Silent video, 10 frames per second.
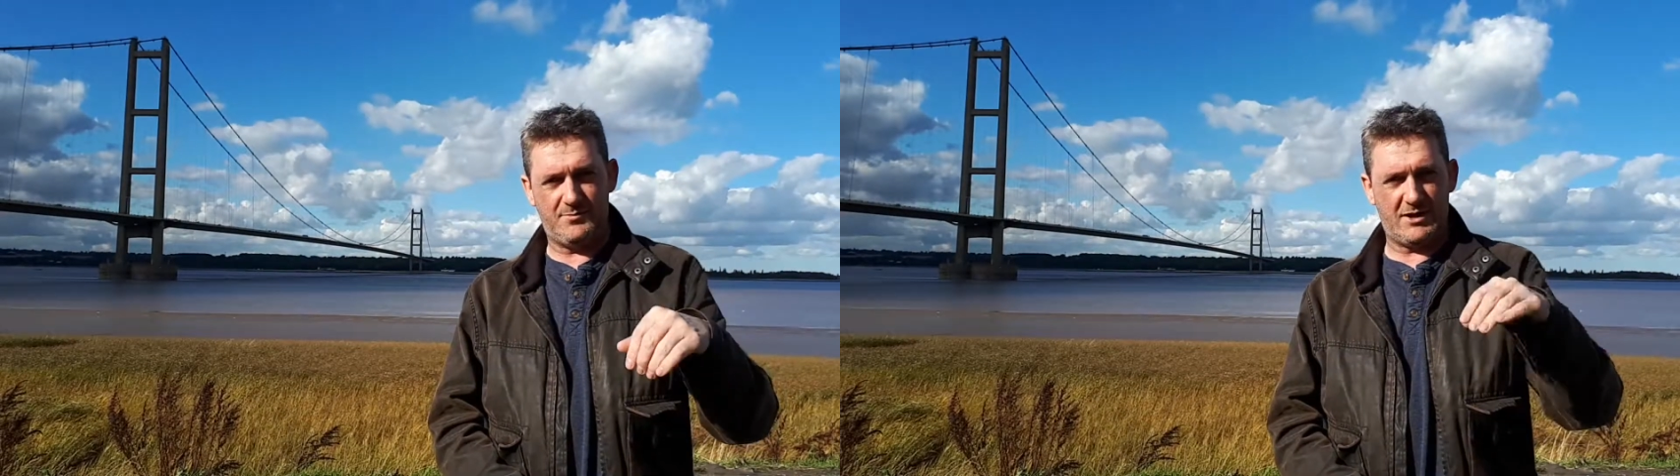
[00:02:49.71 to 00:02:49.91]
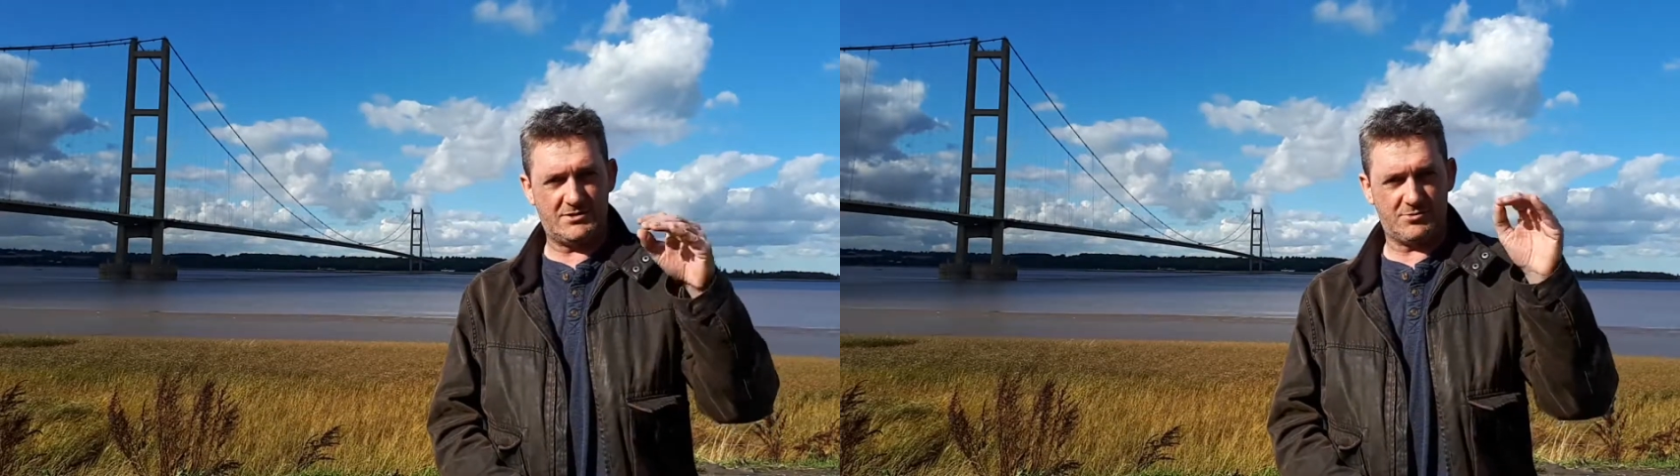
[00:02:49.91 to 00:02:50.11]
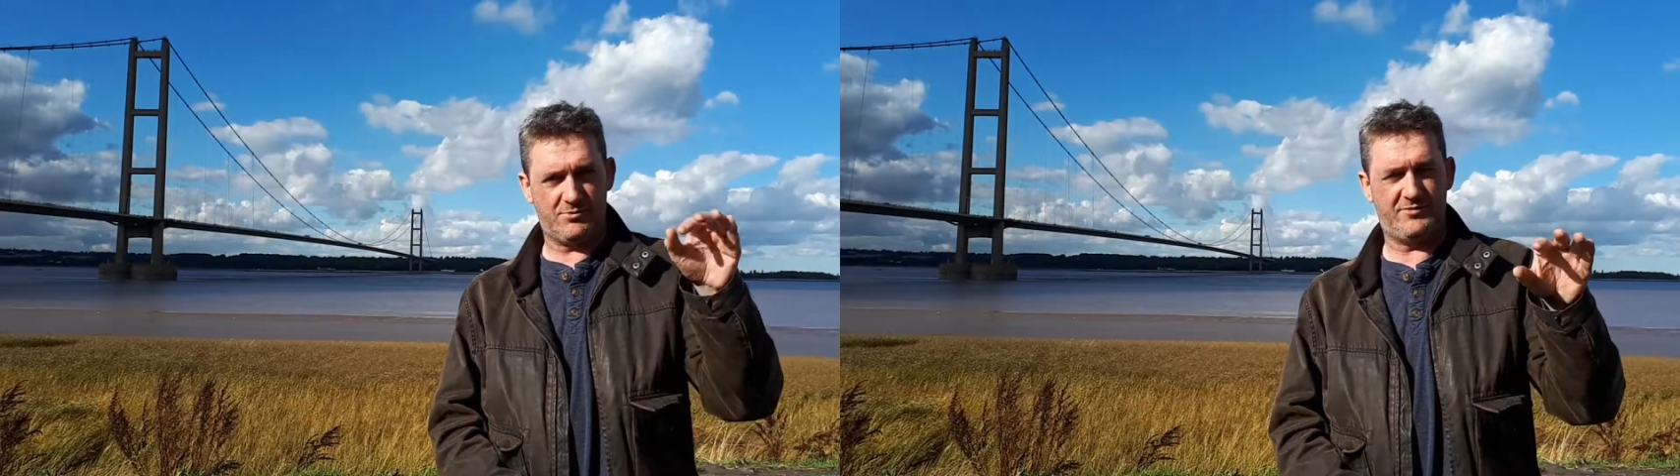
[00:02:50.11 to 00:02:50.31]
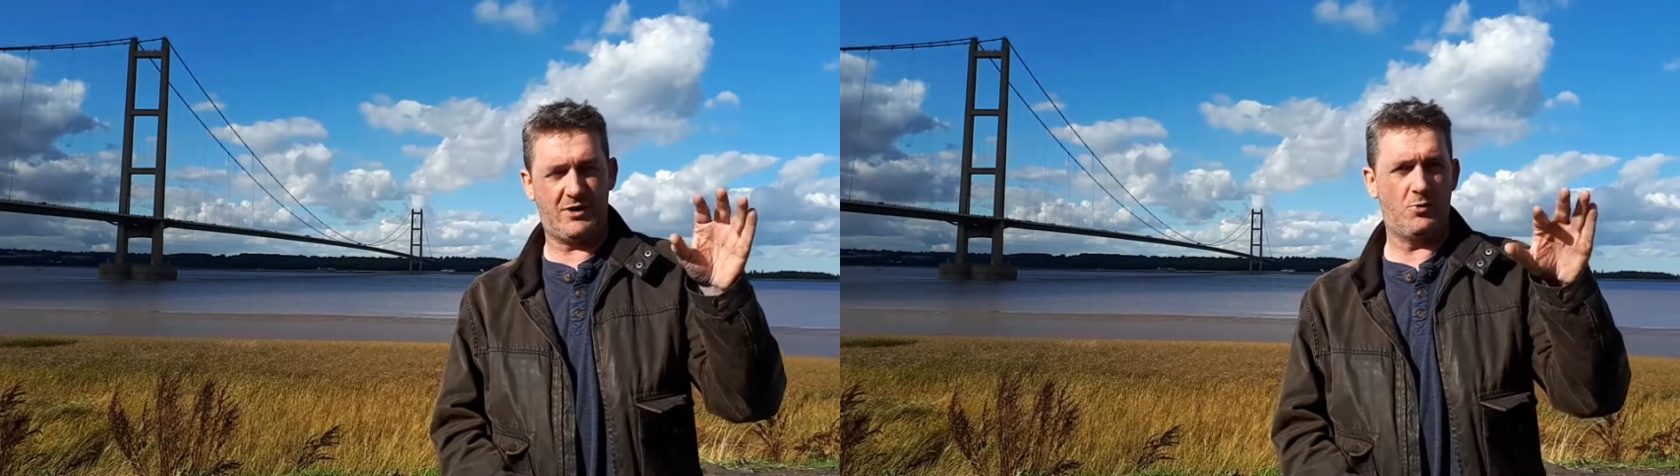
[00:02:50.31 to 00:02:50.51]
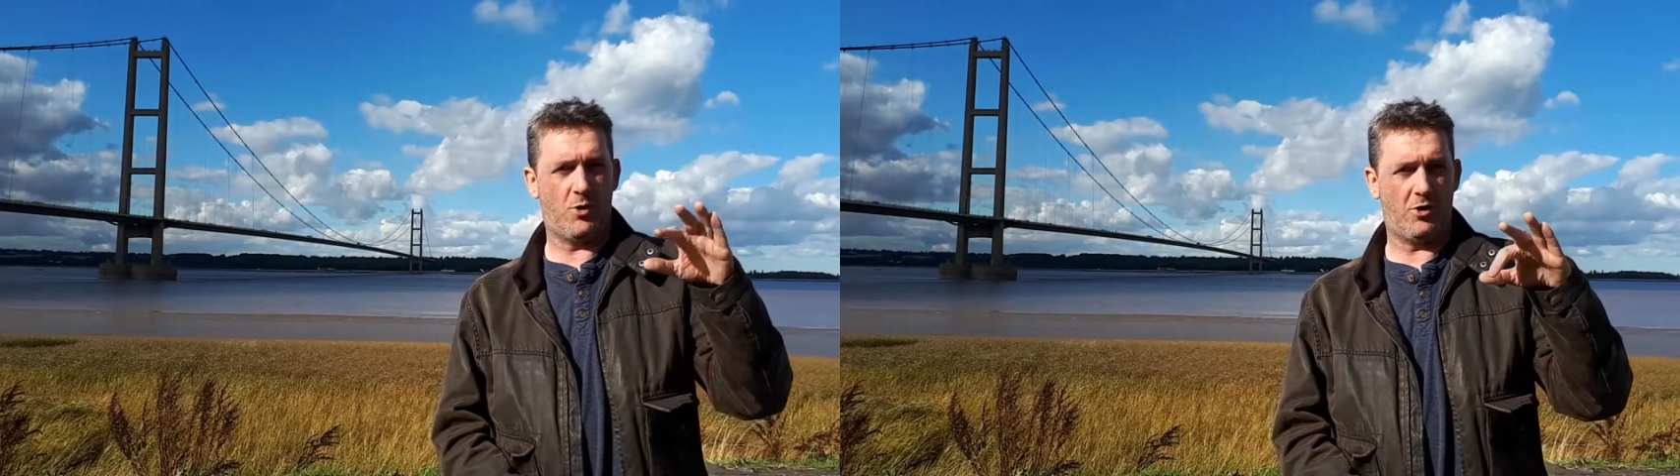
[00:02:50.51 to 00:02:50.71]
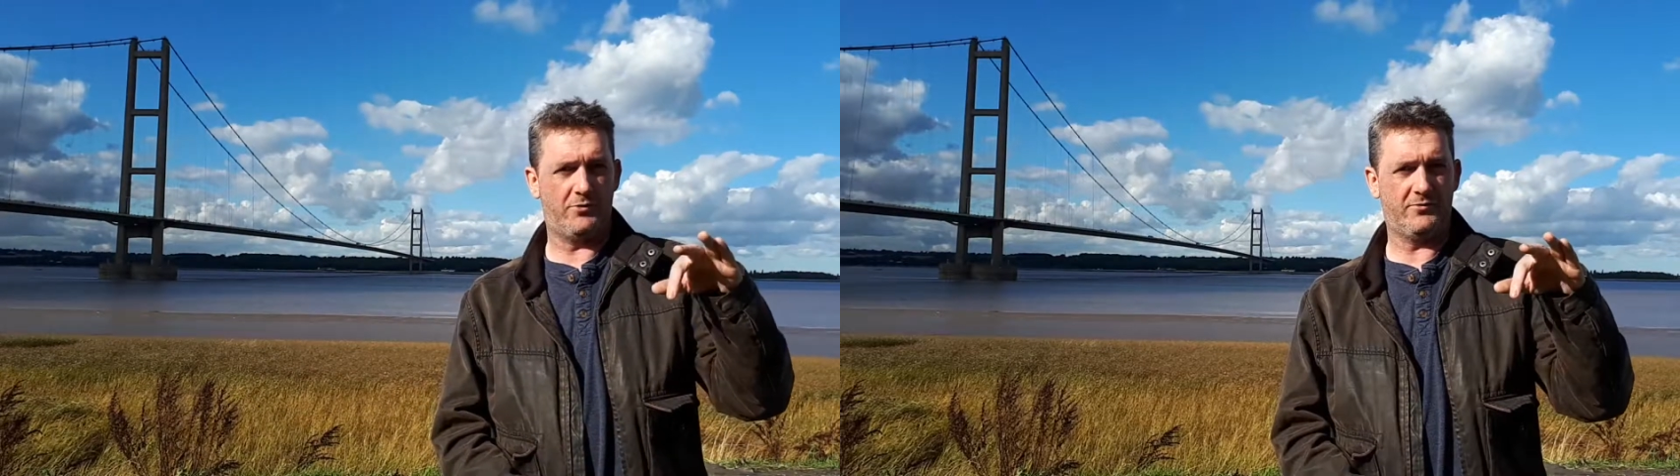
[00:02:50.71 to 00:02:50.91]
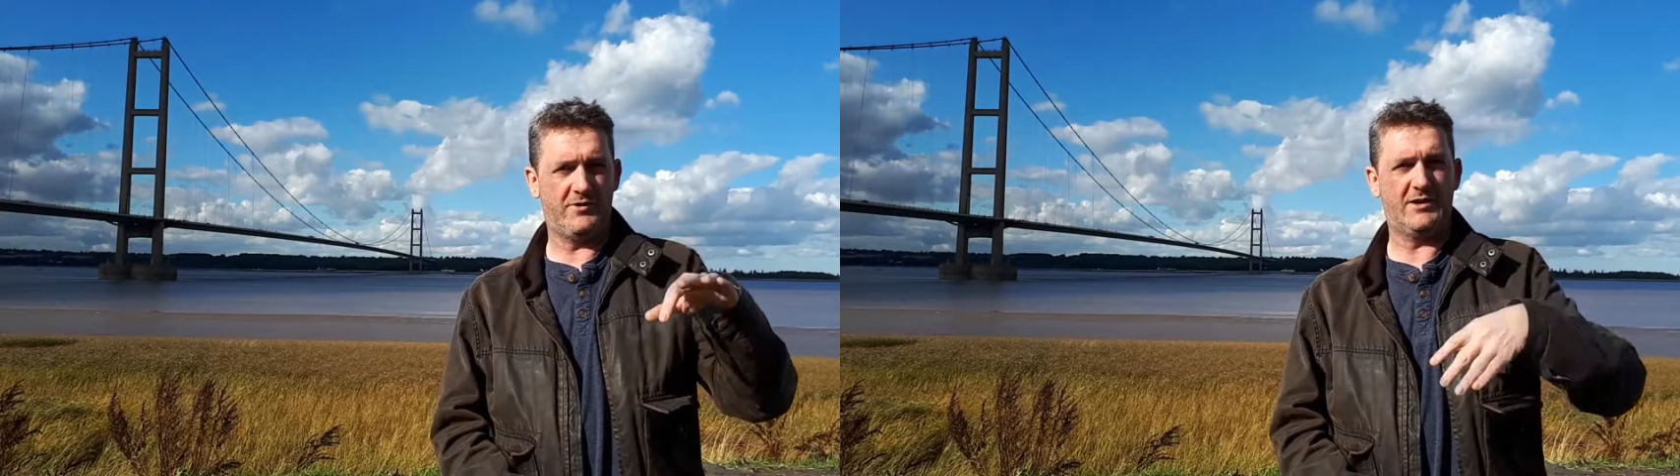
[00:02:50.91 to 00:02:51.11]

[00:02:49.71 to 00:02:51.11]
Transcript: a major review on,